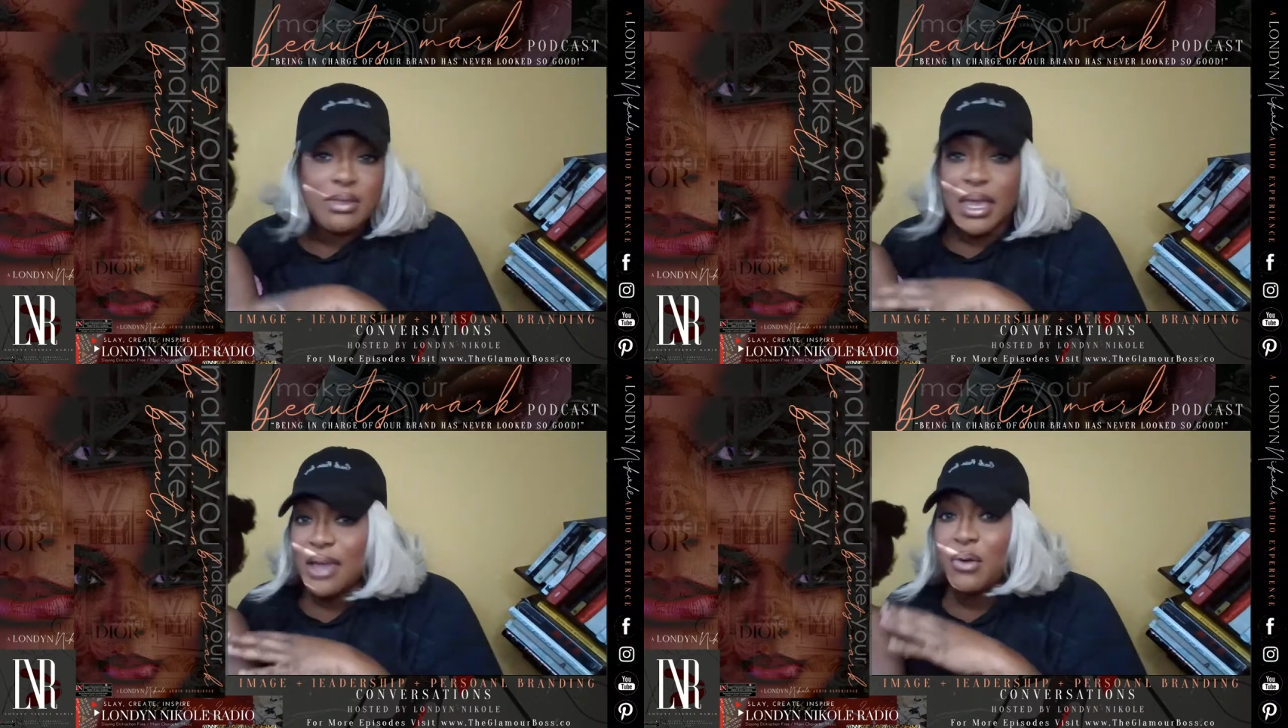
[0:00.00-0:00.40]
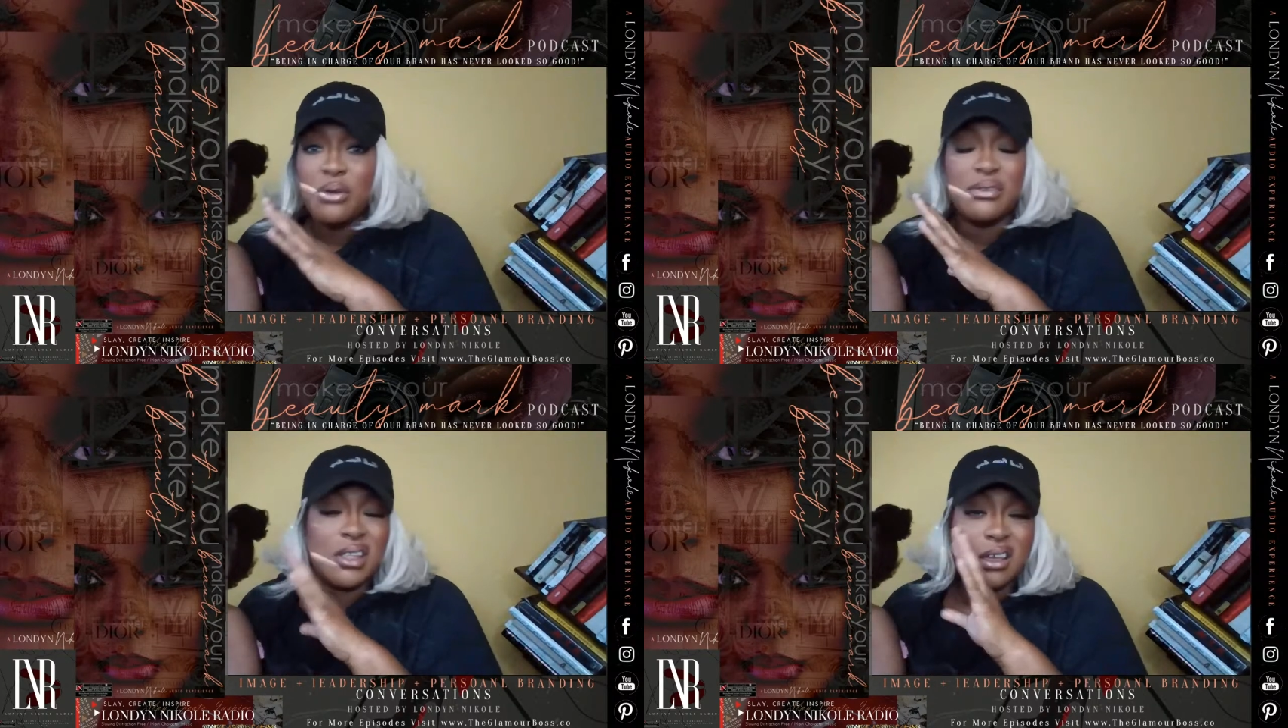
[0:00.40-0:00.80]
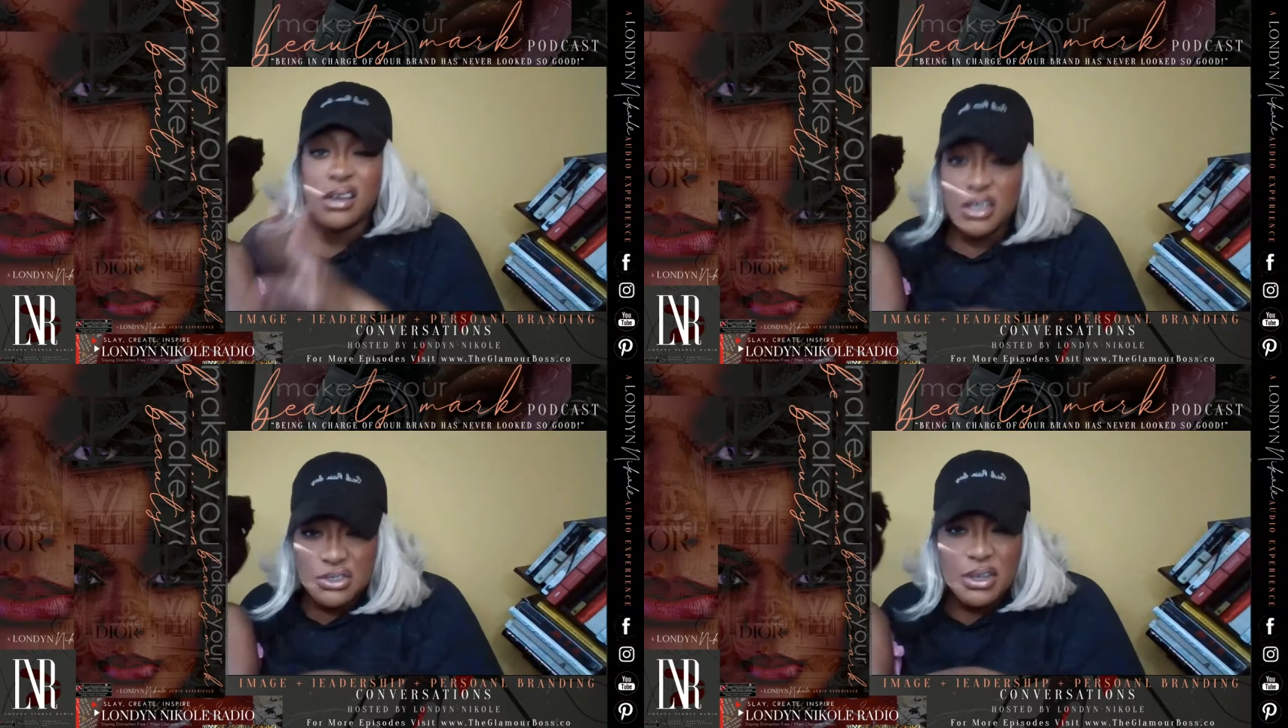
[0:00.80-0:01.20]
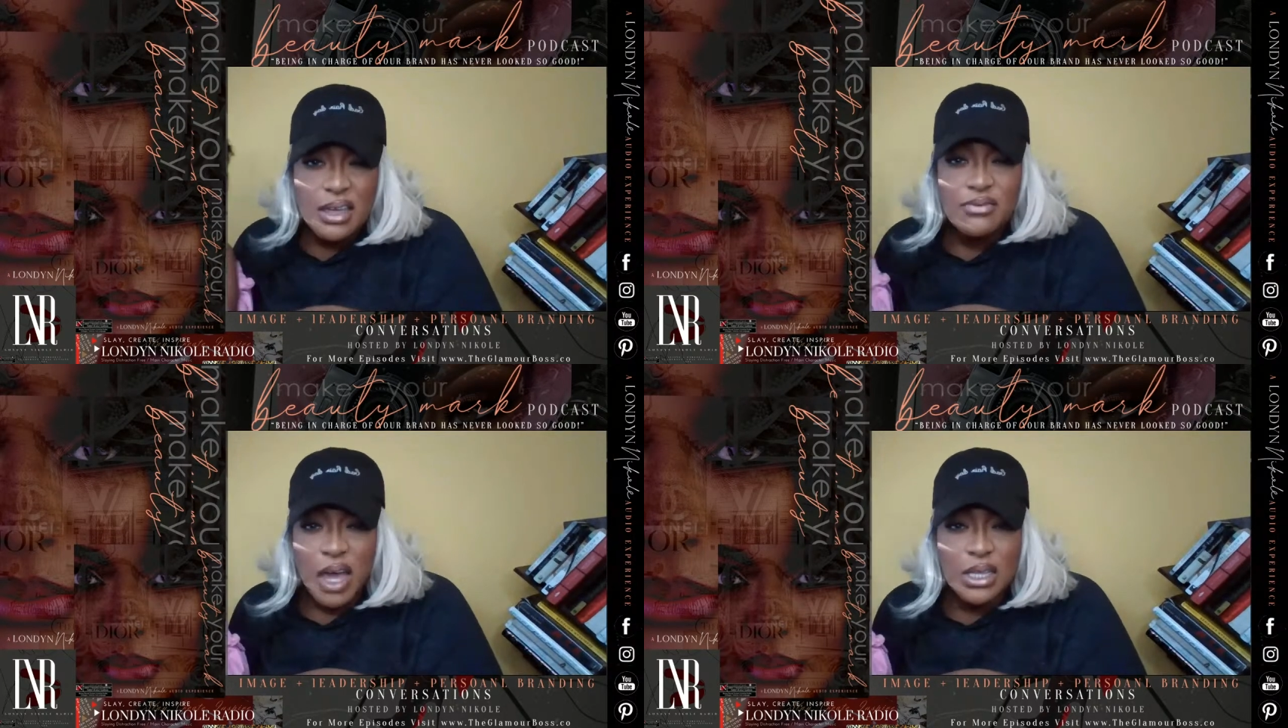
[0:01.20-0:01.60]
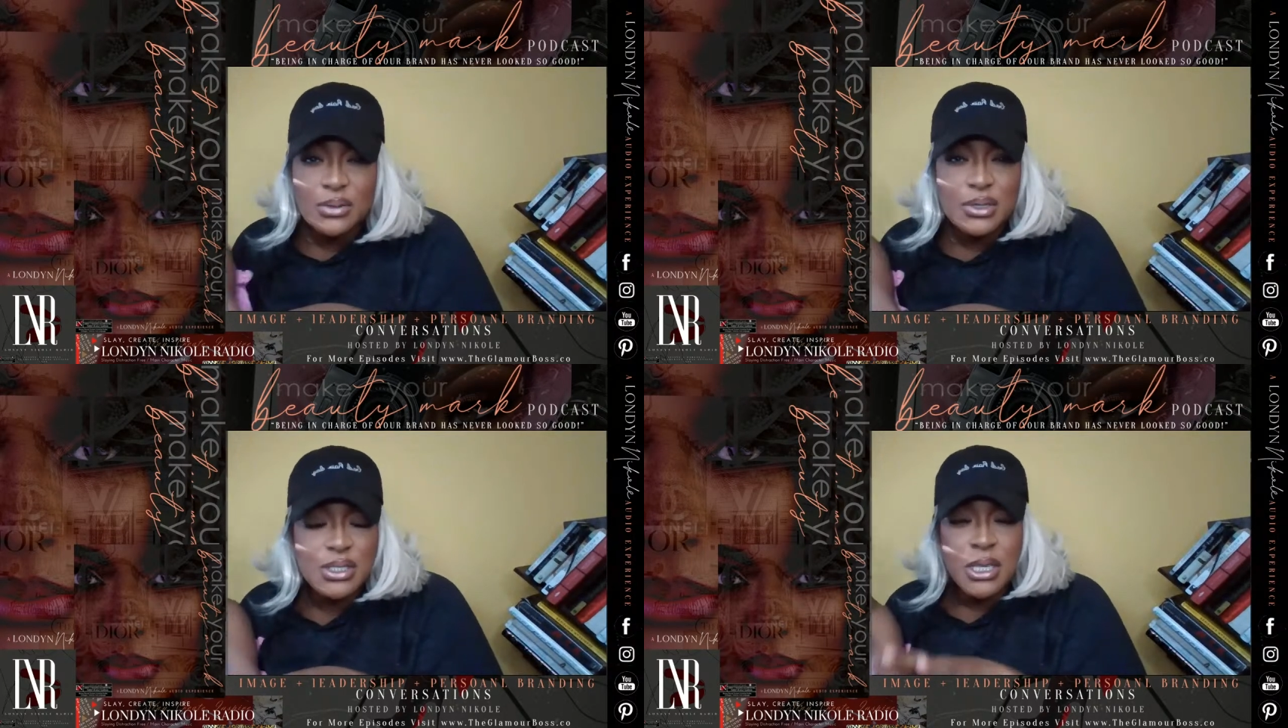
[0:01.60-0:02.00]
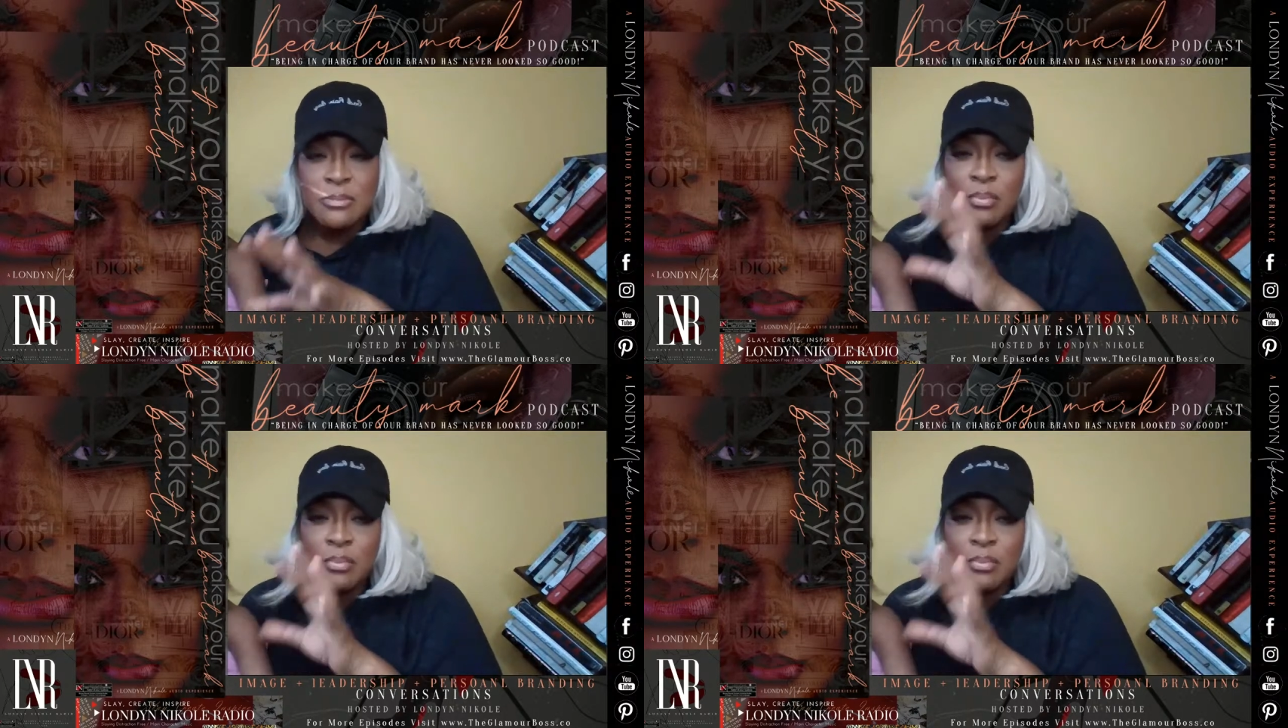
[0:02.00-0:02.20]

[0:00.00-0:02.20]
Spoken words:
They have over like 100K followers